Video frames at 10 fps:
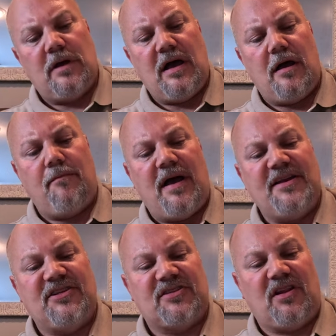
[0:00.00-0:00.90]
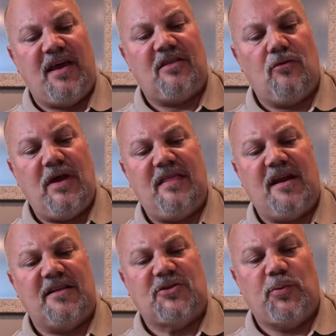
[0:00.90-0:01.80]
Um, I just like the way
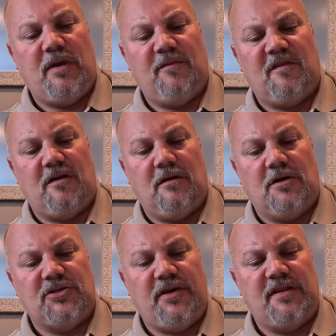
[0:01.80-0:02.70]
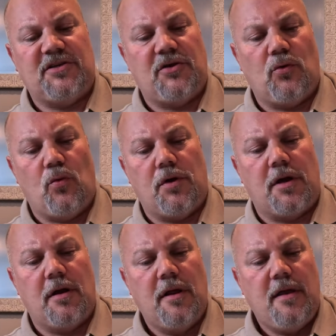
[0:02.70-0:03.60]
that it swims and undulates
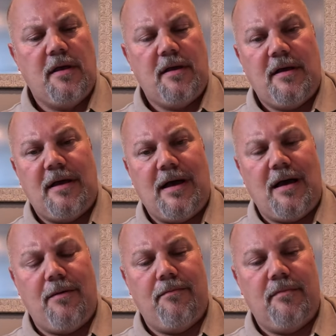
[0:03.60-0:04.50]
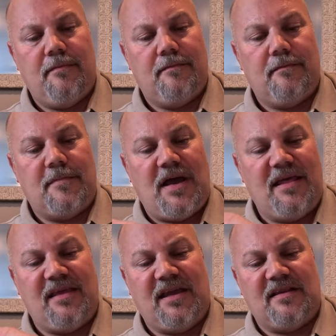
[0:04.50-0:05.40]
underwater. Um,
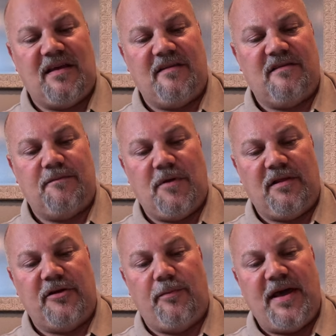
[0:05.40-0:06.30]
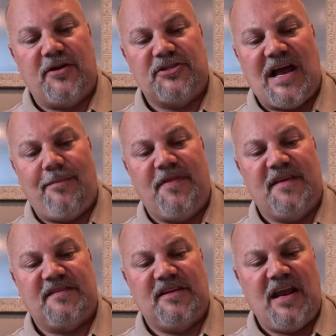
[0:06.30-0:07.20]
I think it does a little better job in
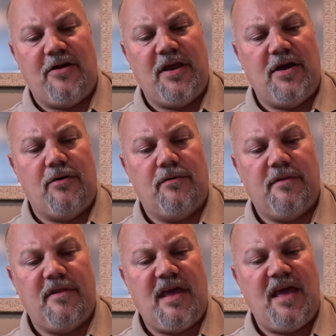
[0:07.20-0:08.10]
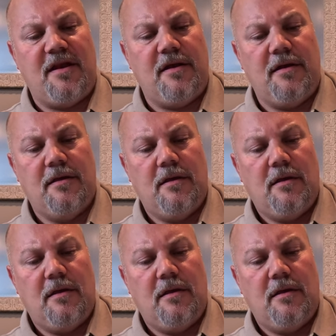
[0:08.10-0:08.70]
this scenario than.